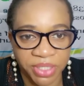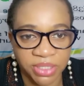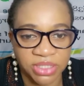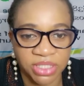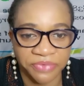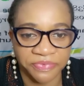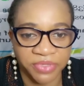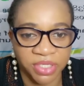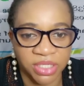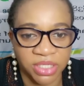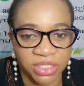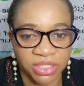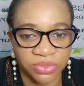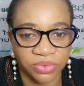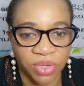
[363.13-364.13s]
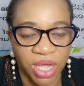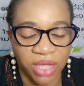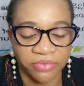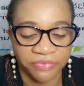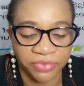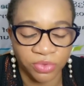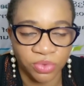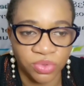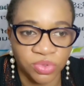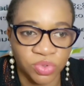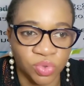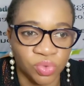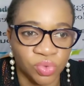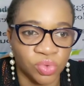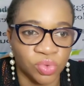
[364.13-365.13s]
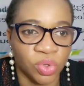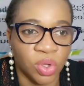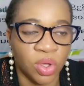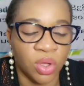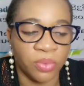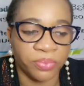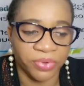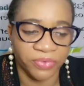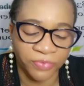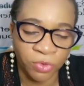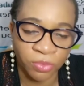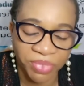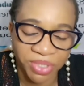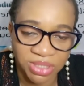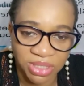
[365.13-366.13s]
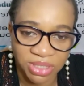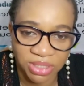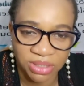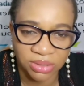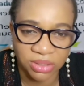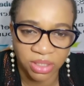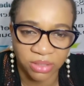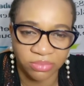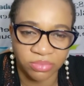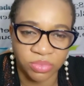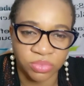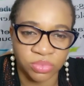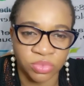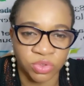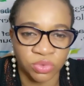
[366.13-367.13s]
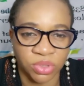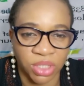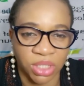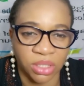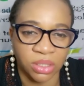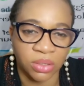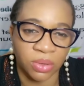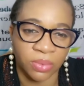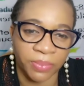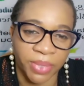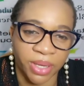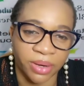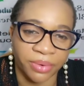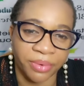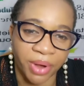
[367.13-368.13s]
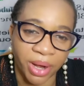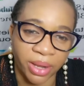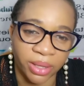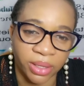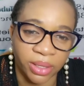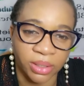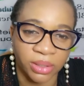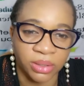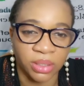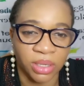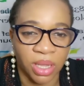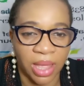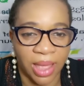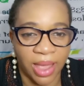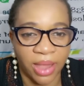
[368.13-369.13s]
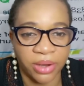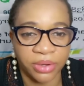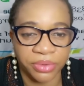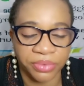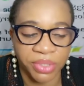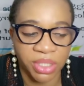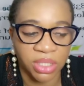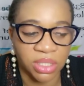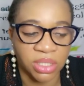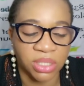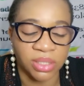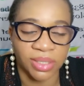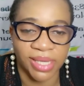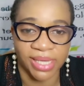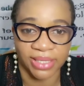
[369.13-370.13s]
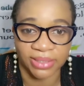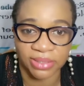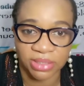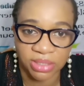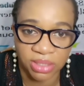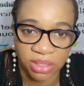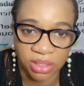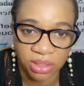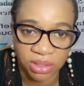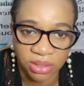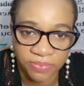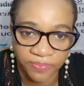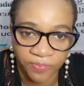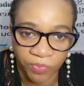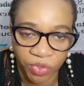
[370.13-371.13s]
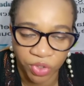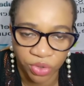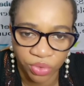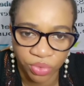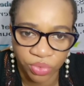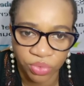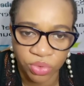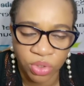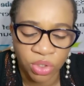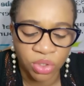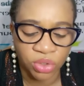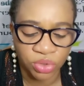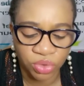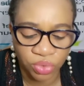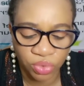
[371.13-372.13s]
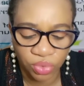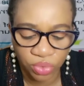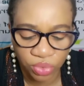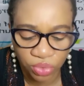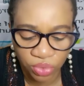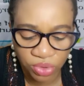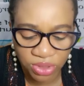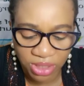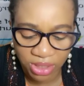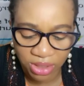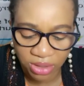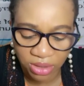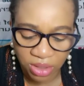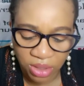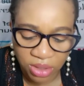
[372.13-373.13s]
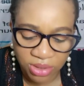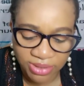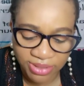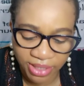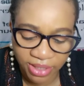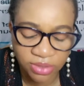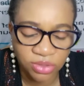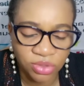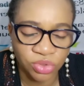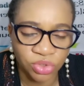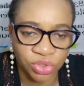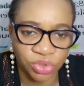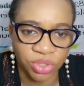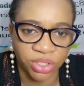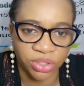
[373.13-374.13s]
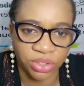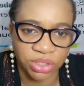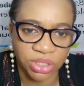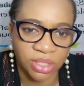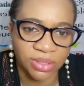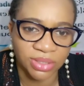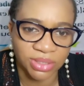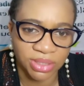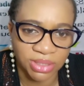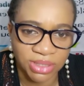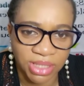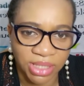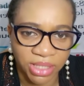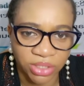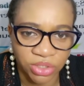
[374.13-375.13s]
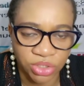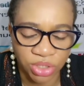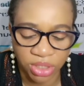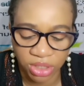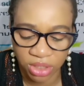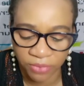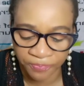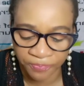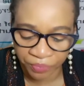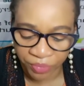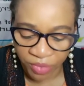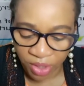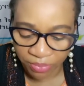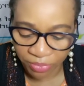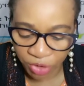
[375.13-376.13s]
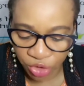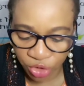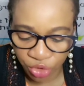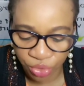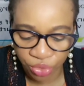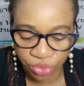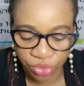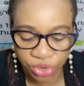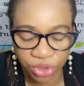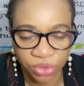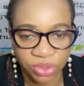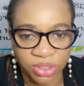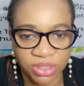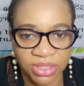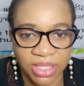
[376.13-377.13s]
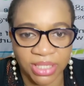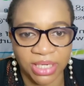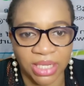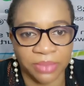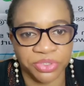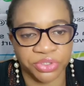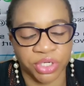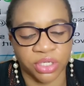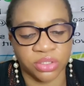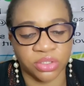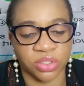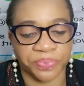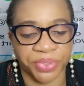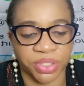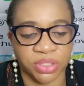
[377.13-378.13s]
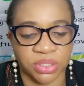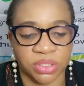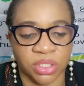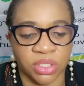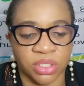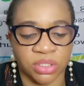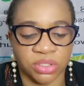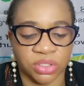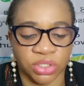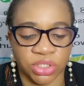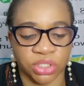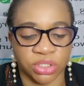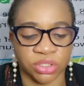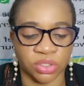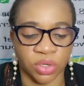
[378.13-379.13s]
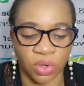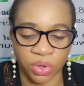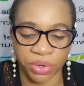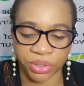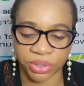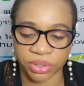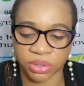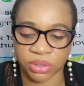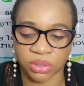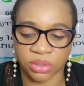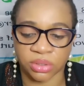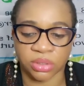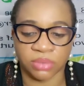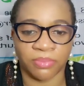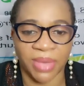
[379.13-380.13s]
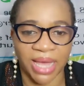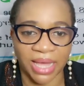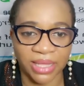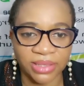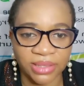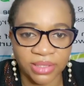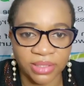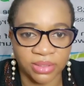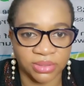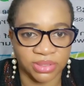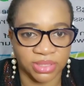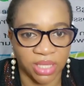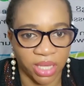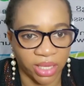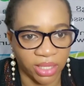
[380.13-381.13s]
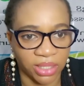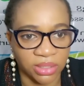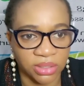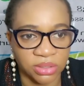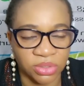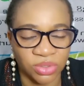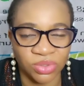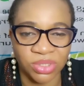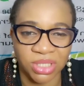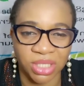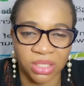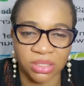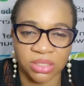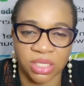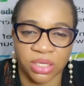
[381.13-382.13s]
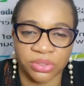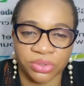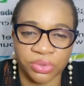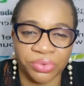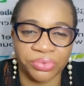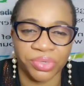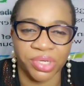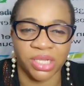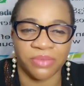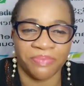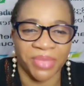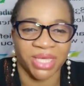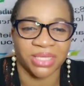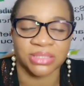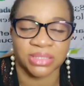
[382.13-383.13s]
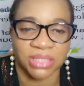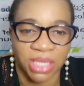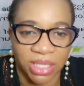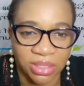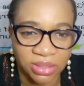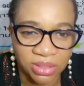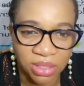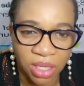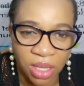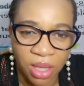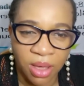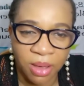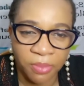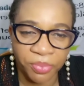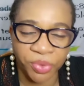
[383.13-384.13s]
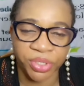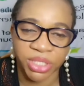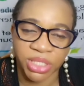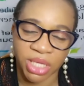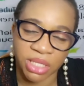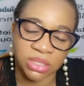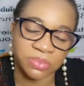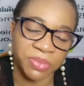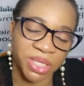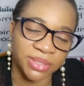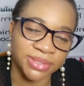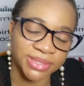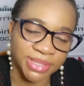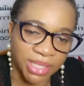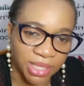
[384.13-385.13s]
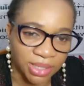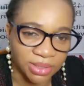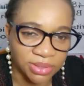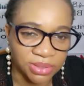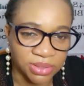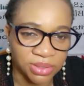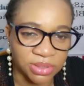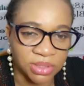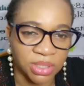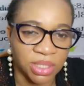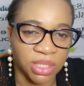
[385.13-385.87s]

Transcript: Definitely they will have those who perform better than them. Do they come back crying, angry, hating, so those are signs to show that your child is intellectually mature. Do they understand abstract topics such as God, math, science, those things that don't really make sense but yet make sense?